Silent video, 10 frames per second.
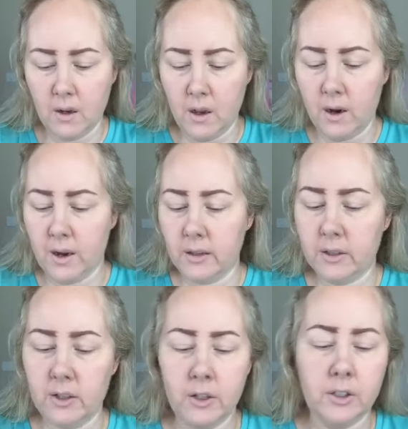All
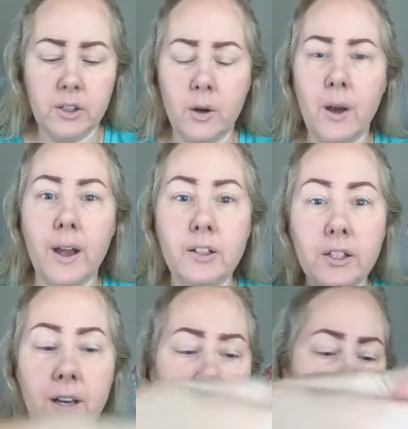right, so I
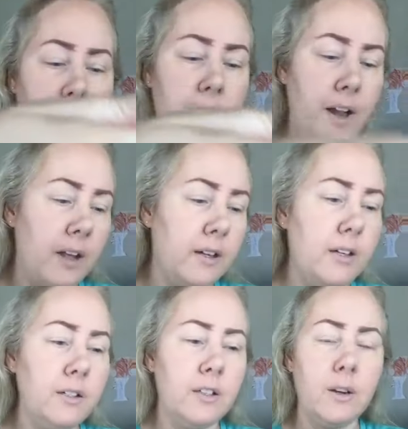actually got a lighter
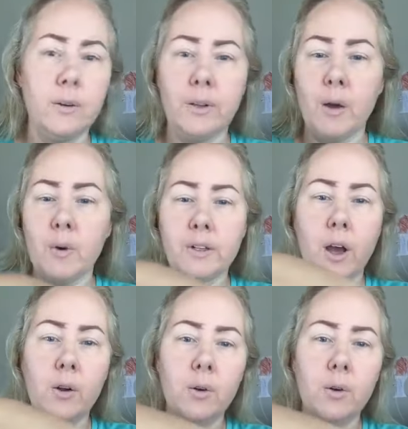color, so that worked out